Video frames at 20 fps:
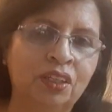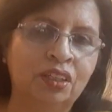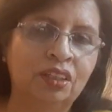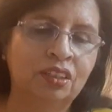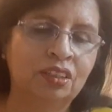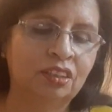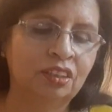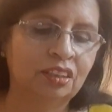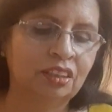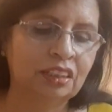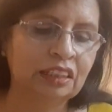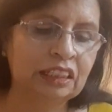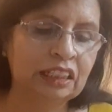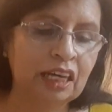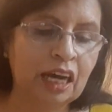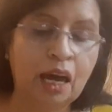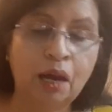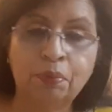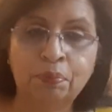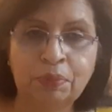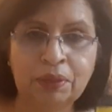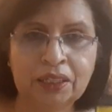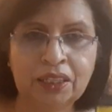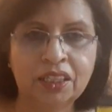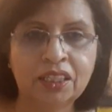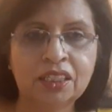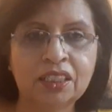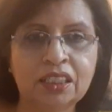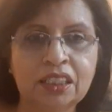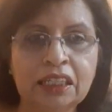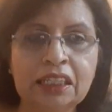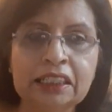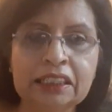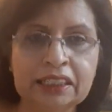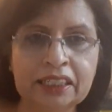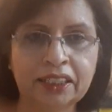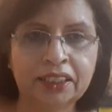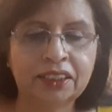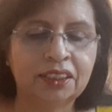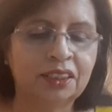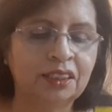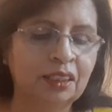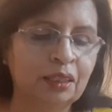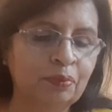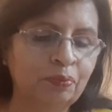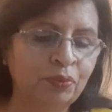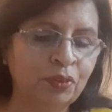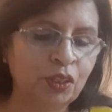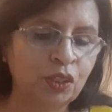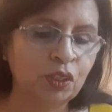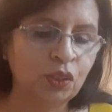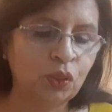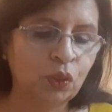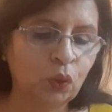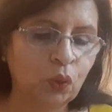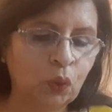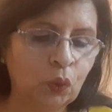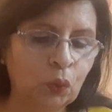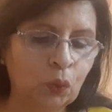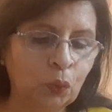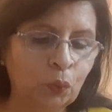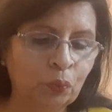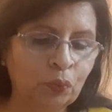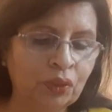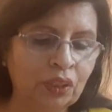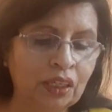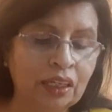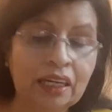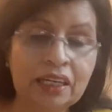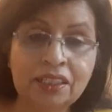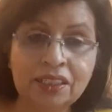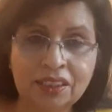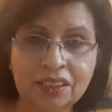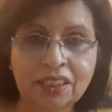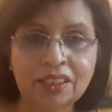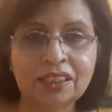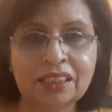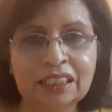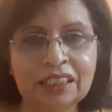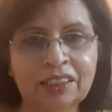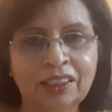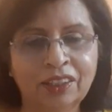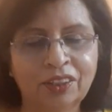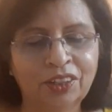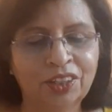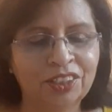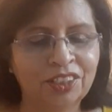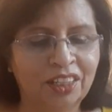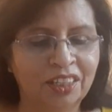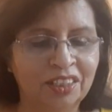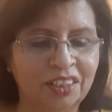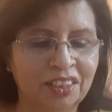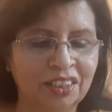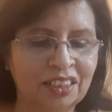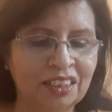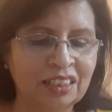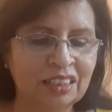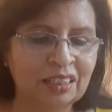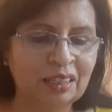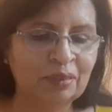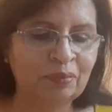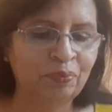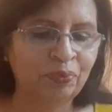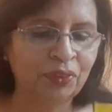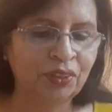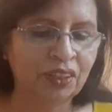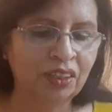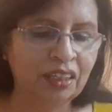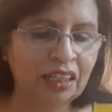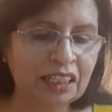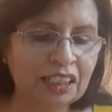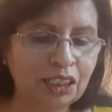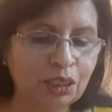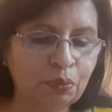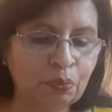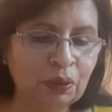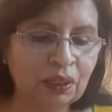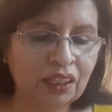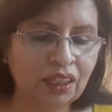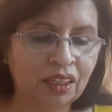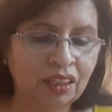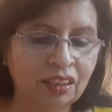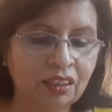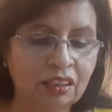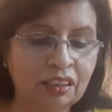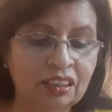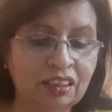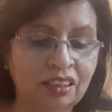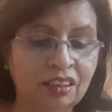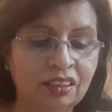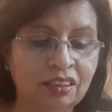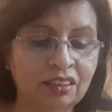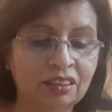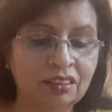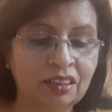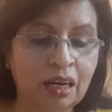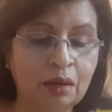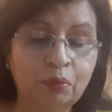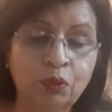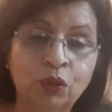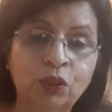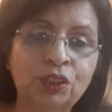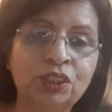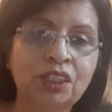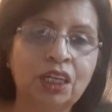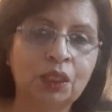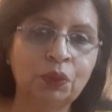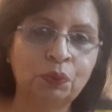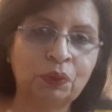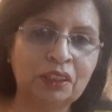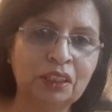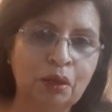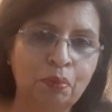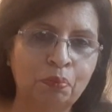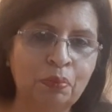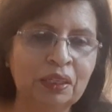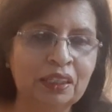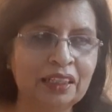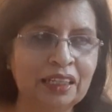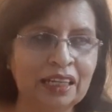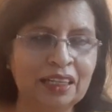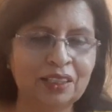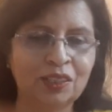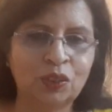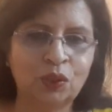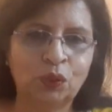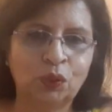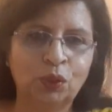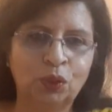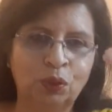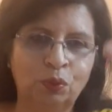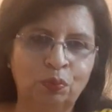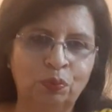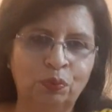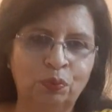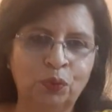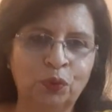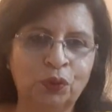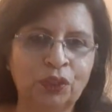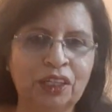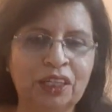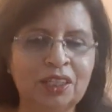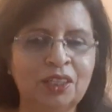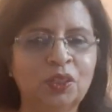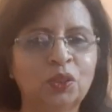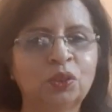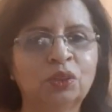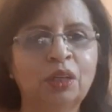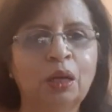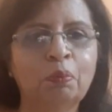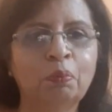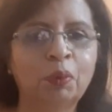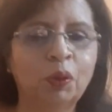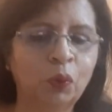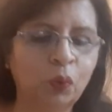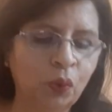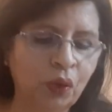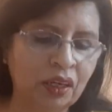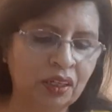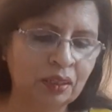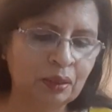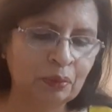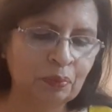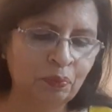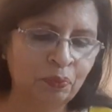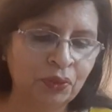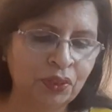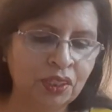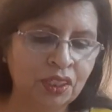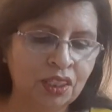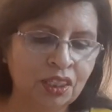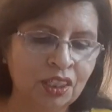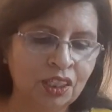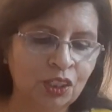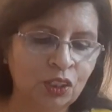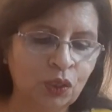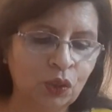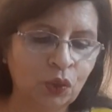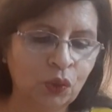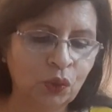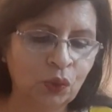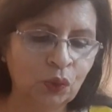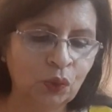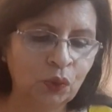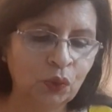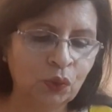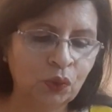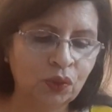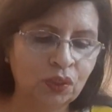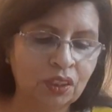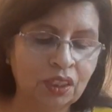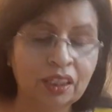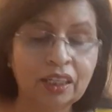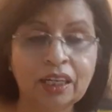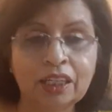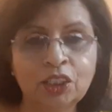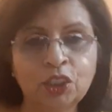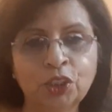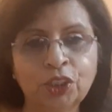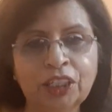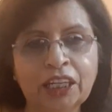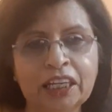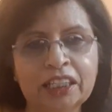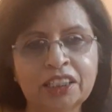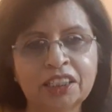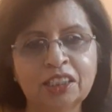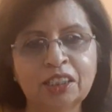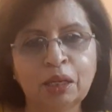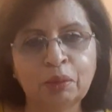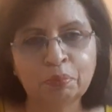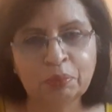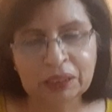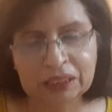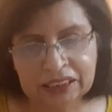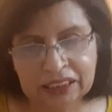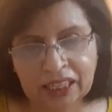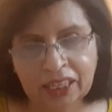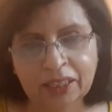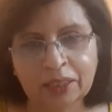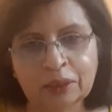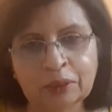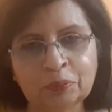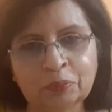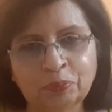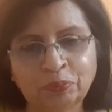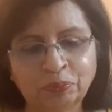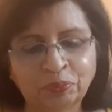in the happiness index. So let's see the results. Let's begin I'm going to start with number 10. So, progress to number 1. So the country at number 10